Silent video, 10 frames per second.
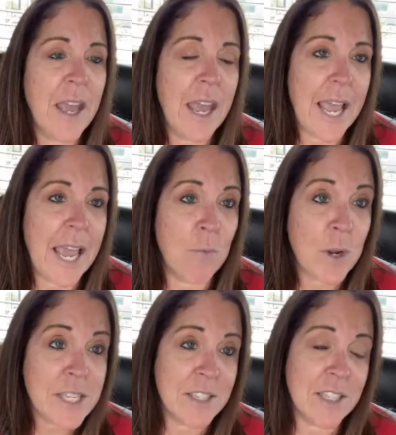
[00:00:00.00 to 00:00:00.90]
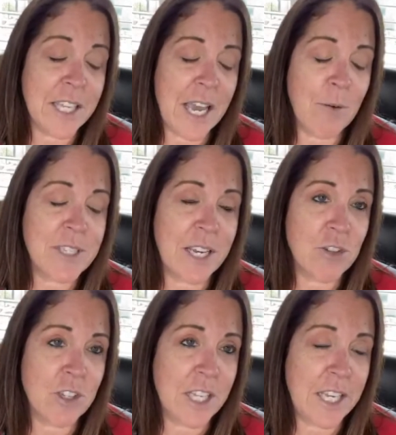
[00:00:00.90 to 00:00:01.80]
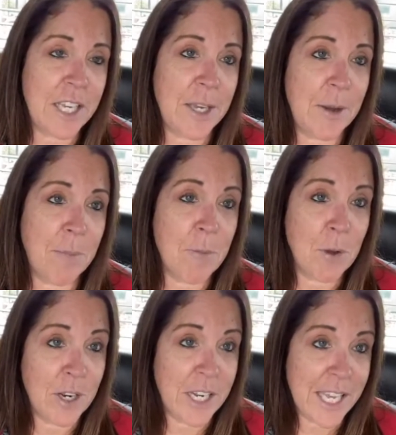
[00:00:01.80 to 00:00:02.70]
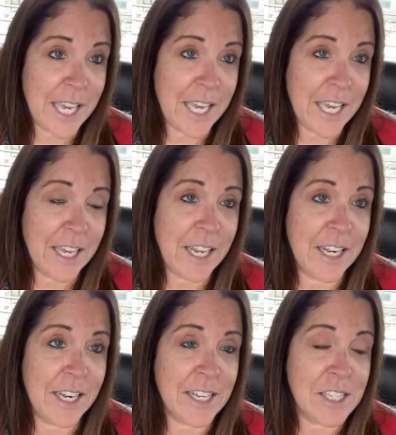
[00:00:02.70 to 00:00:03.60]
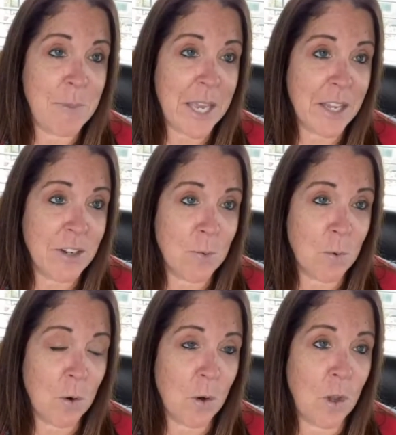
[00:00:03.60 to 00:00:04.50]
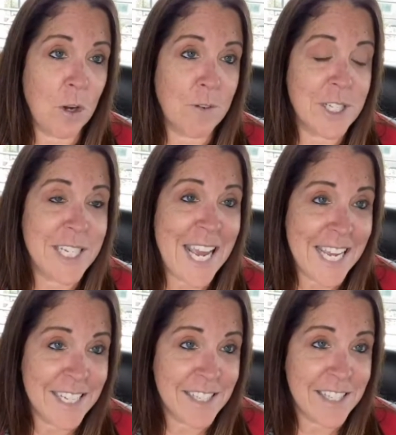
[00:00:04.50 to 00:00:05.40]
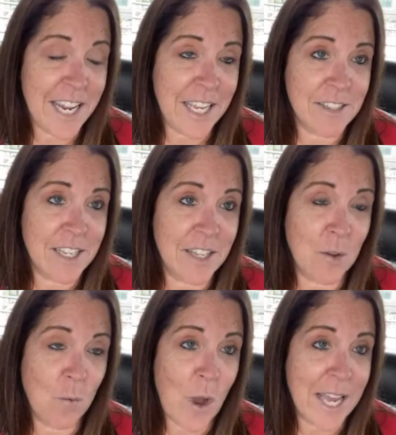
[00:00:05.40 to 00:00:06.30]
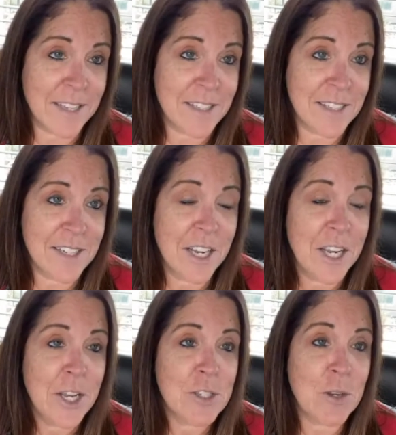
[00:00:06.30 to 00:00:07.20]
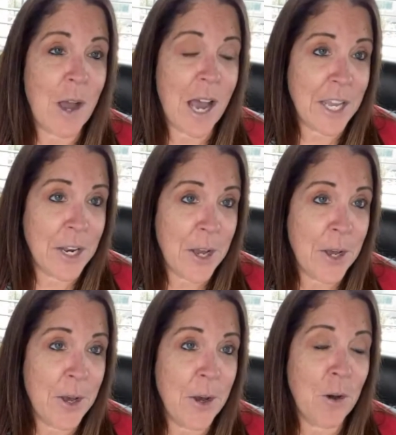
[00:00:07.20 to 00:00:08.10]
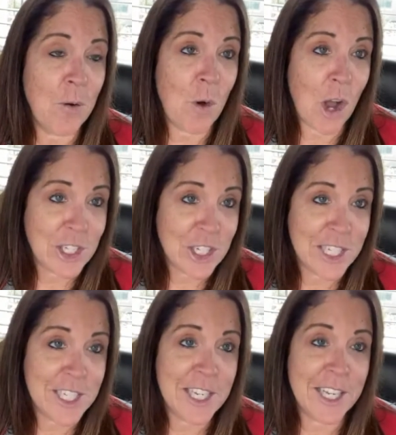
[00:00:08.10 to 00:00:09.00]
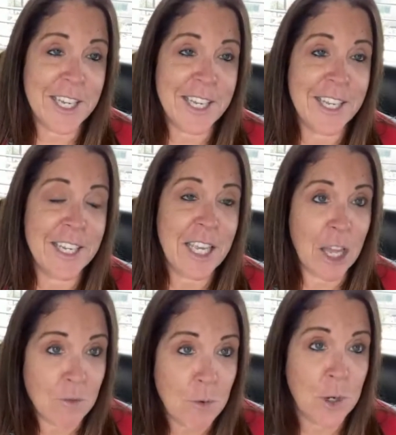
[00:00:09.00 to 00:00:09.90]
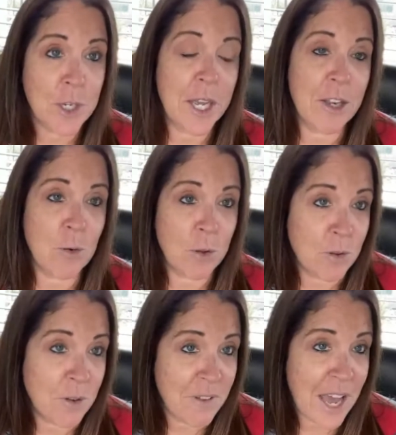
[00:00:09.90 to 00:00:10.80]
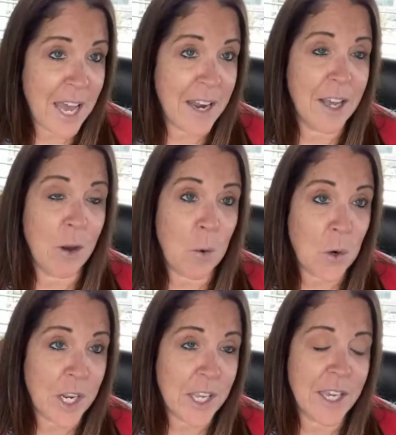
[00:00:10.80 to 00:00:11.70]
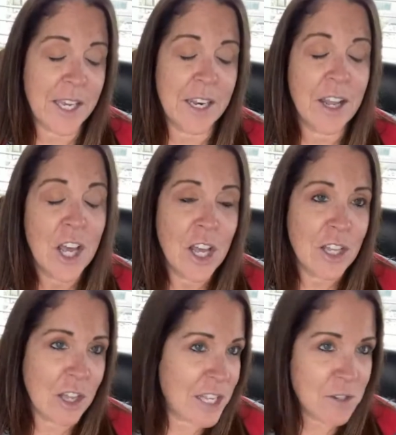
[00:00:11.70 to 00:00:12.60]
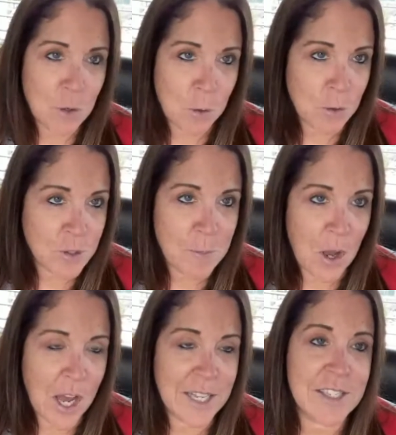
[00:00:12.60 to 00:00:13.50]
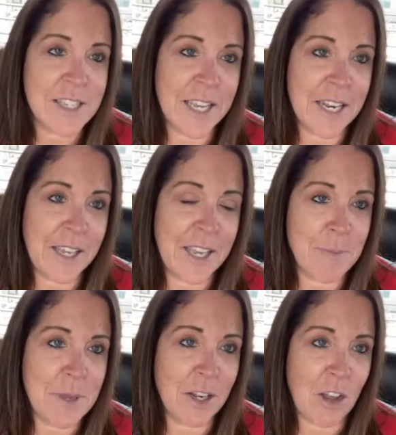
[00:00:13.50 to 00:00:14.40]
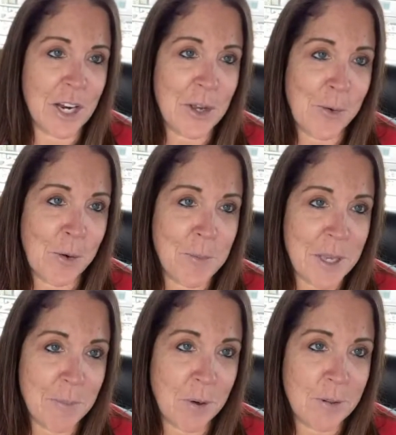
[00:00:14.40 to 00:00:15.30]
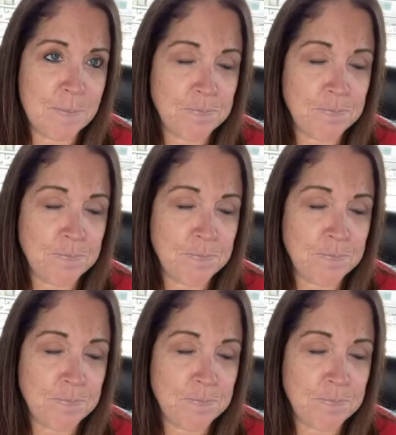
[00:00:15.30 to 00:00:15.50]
And recently I was actually promoted again in an expanded role over 10 states in the West. So Idaho, Washington, California, Northern Nevada, Oregon, lots of cool spots, and again, meet a lot of cool people.